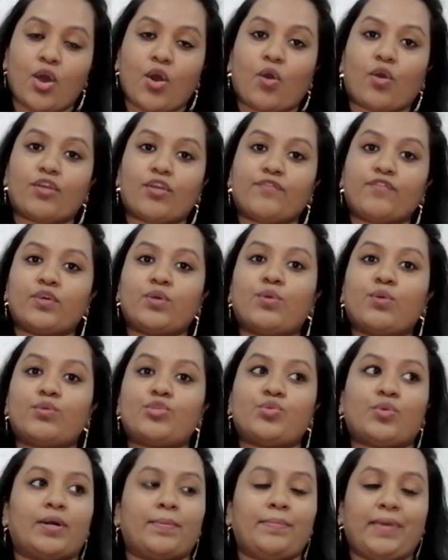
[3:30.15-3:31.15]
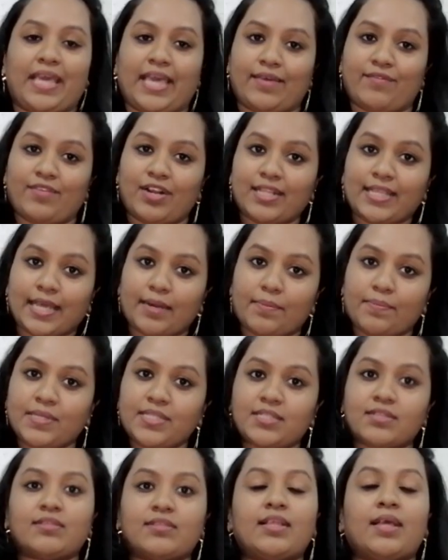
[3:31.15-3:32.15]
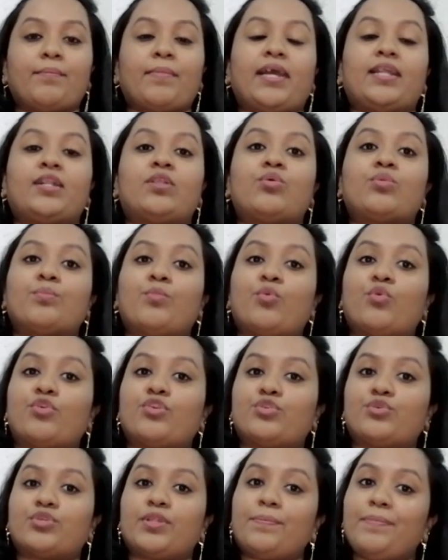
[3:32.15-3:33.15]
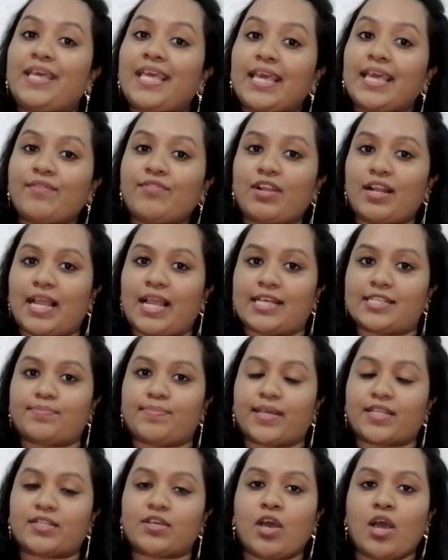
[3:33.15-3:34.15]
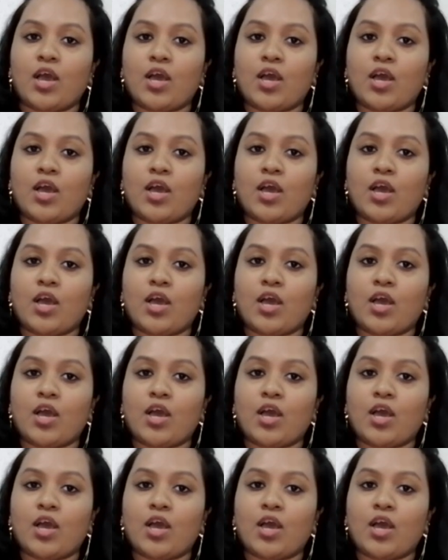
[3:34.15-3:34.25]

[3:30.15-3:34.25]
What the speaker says: Or if you go to a behavioral therapist, they might look more into the behavioral aspect.